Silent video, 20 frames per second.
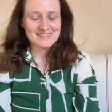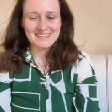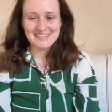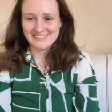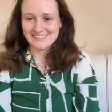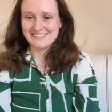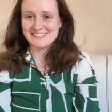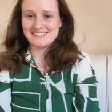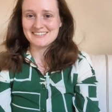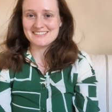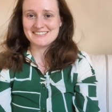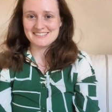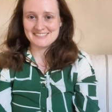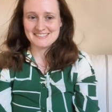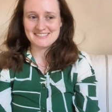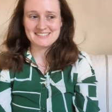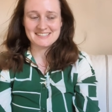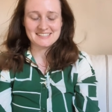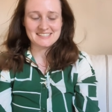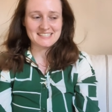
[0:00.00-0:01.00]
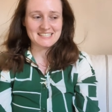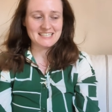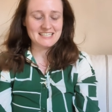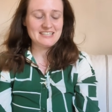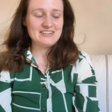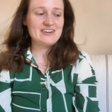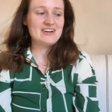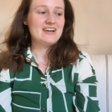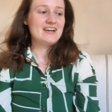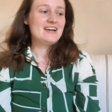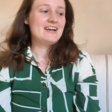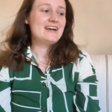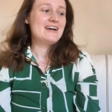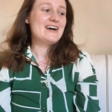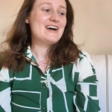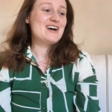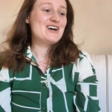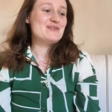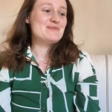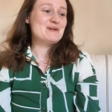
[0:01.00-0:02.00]
inconsistently,
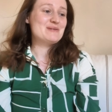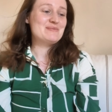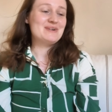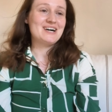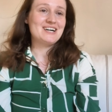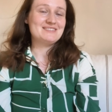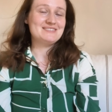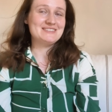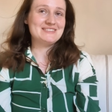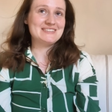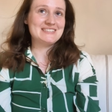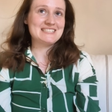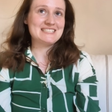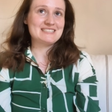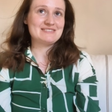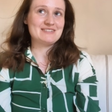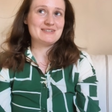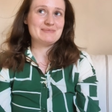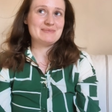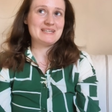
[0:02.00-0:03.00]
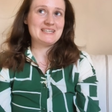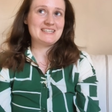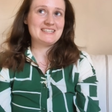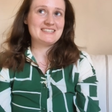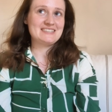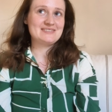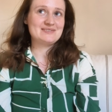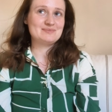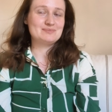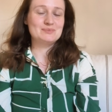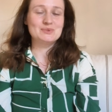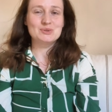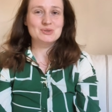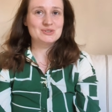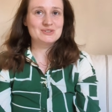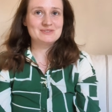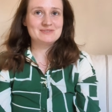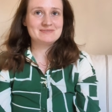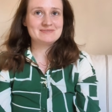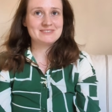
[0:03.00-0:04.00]
and part of me wonders if I make
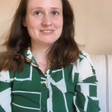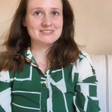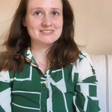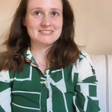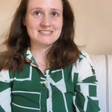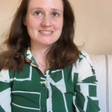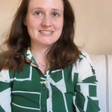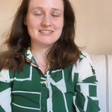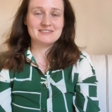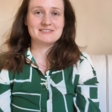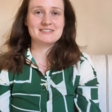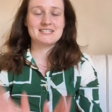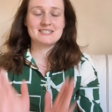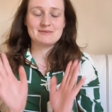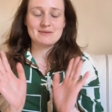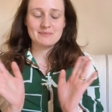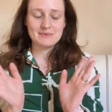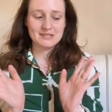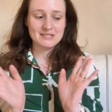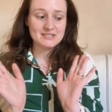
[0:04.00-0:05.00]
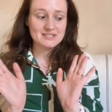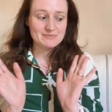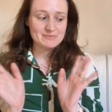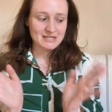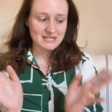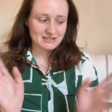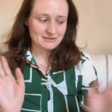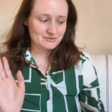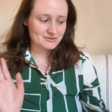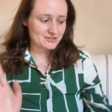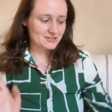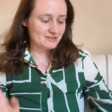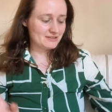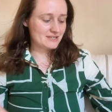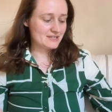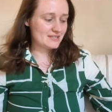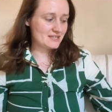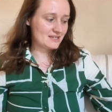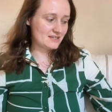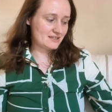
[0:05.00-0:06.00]
more content off this. So I'm going to do my outro. I
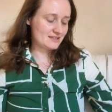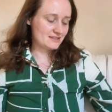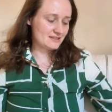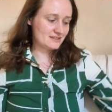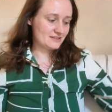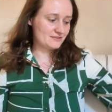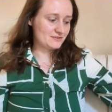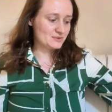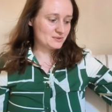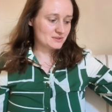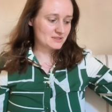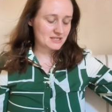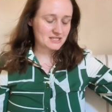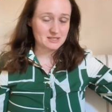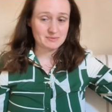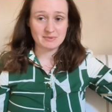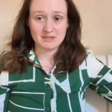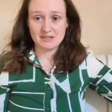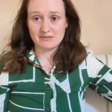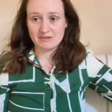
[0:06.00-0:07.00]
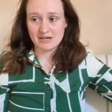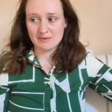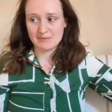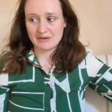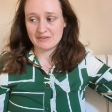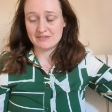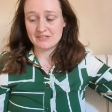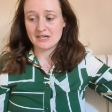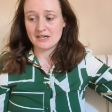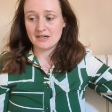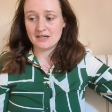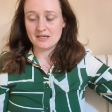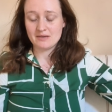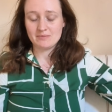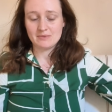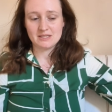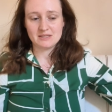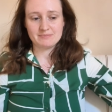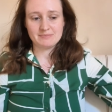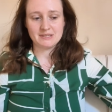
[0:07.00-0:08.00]
think that it feels like it's been the right amount of
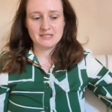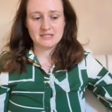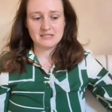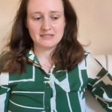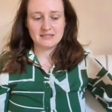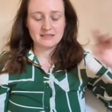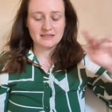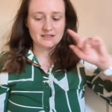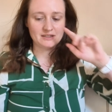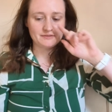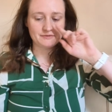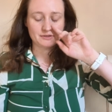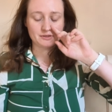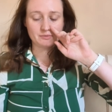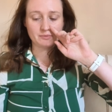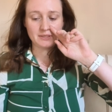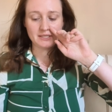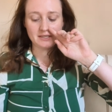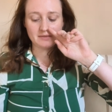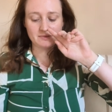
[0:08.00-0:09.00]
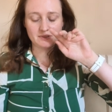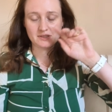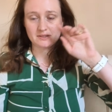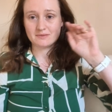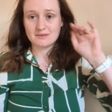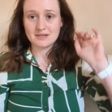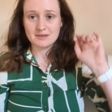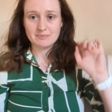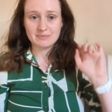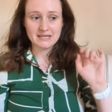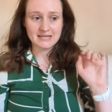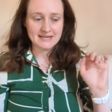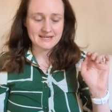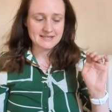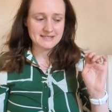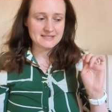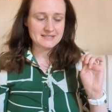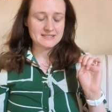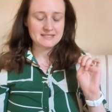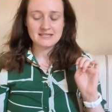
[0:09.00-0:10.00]
time. It's been a little over a week, which is what I
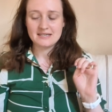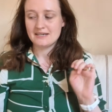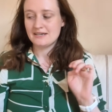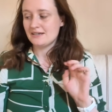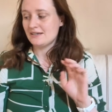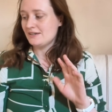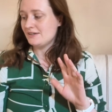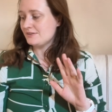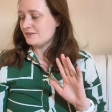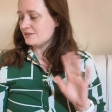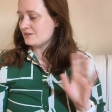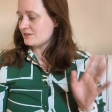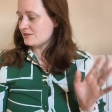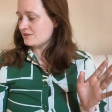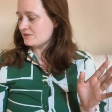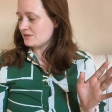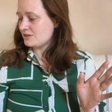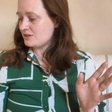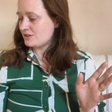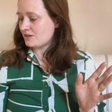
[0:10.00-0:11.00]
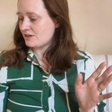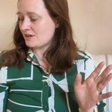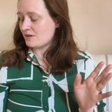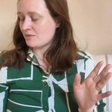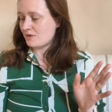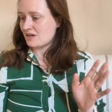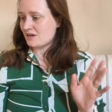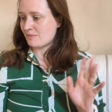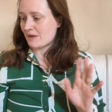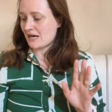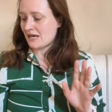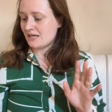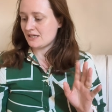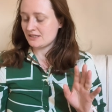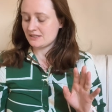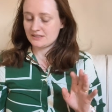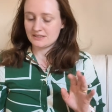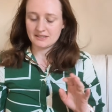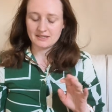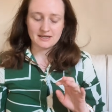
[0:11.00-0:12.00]
planned. So just thought I'd show you where I'm
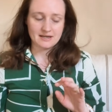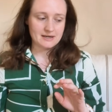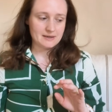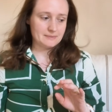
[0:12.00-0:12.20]
at